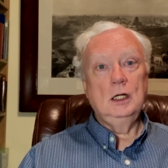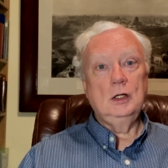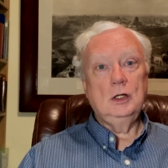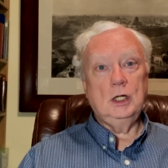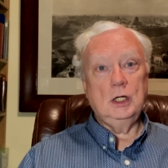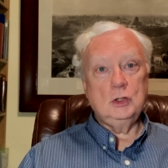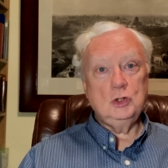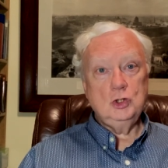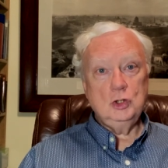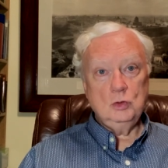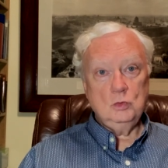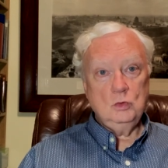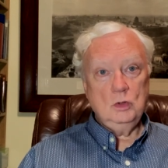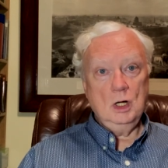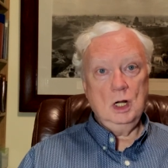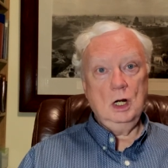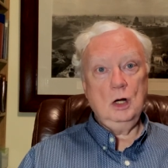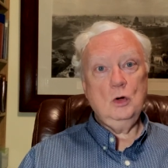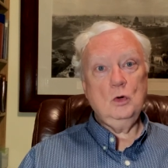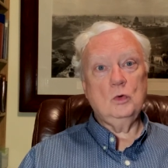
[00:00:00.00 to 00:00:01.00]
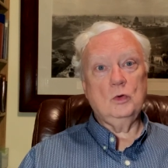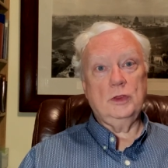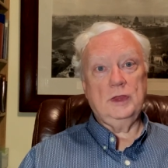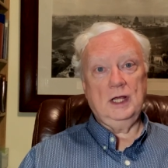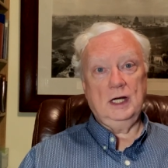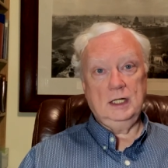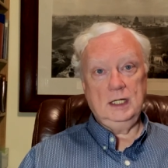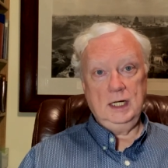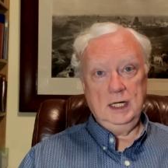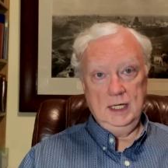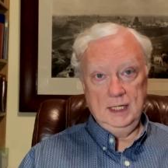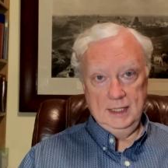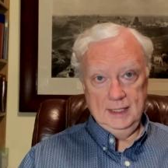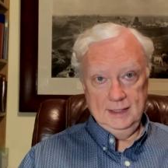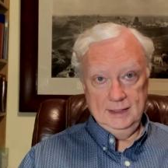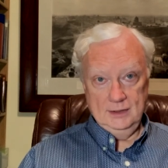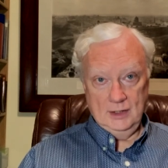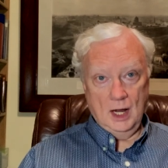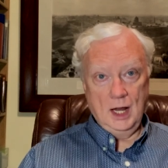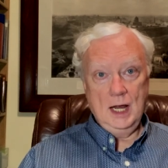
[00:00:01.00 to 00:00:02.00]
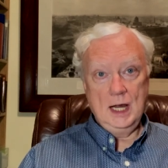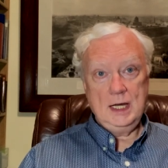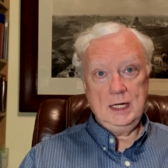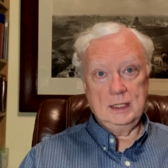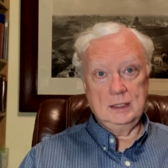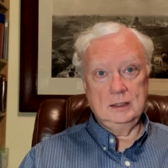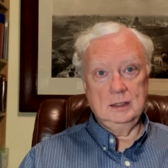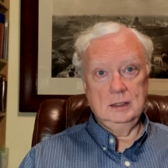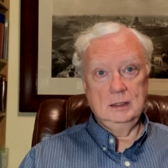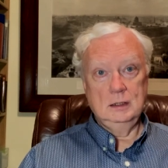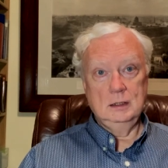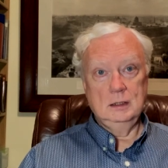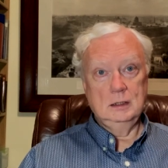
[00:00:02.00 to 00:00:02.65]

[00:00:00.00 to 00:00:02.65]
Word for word: Did you know that he died?